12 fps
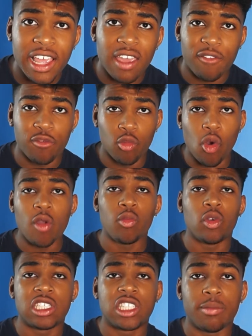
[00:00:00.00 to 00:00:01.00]
If one
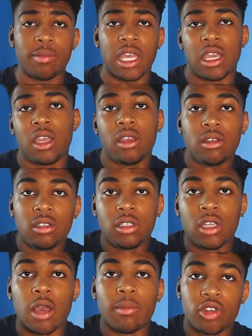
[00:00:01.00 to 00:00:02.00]
wants to
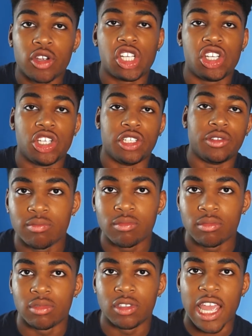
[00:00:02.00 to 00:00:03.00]
become Christian,
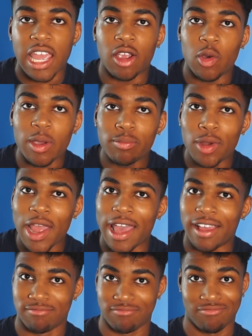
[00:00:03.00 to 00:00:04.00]
say a quick prayer.